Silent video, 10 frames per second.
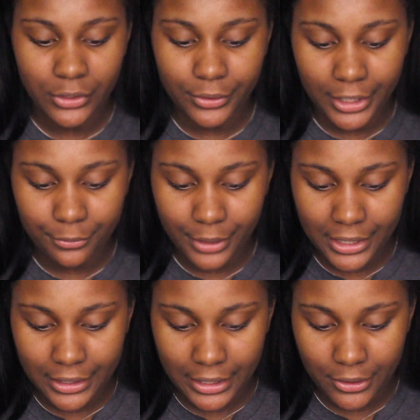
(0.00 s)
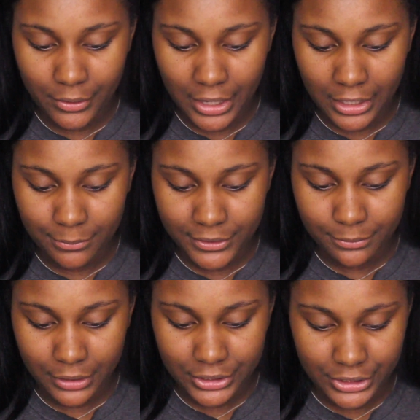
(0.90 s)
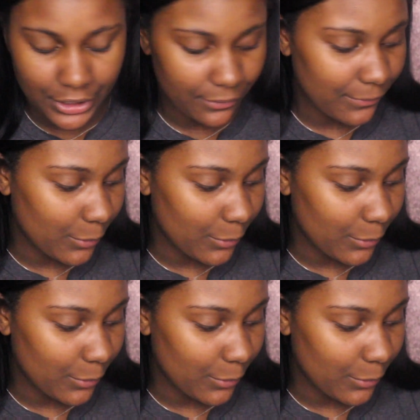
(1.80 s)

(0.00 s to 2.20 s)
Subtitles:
Okay, right now I am swatching